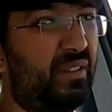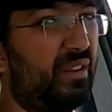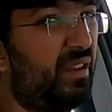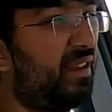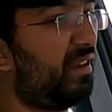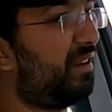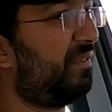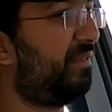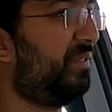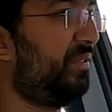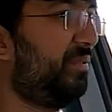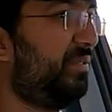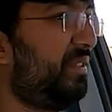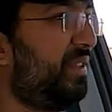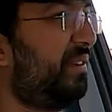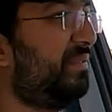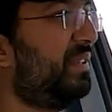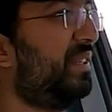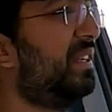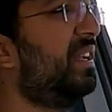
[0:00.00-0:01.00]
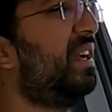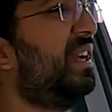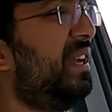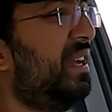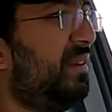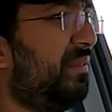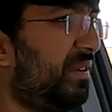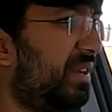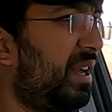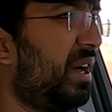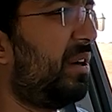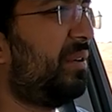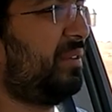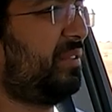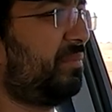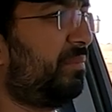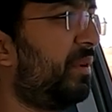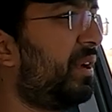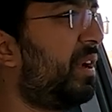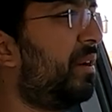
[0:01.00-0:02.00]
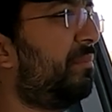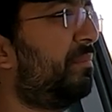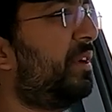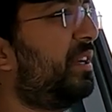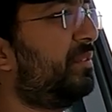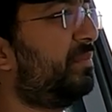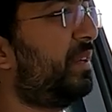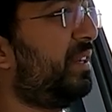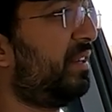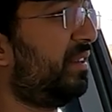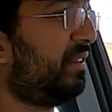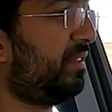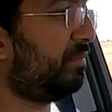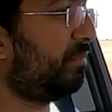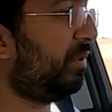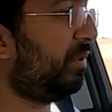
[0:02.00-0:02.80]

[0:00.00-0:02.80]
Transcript: and a half to seven, but now it's become much better. It's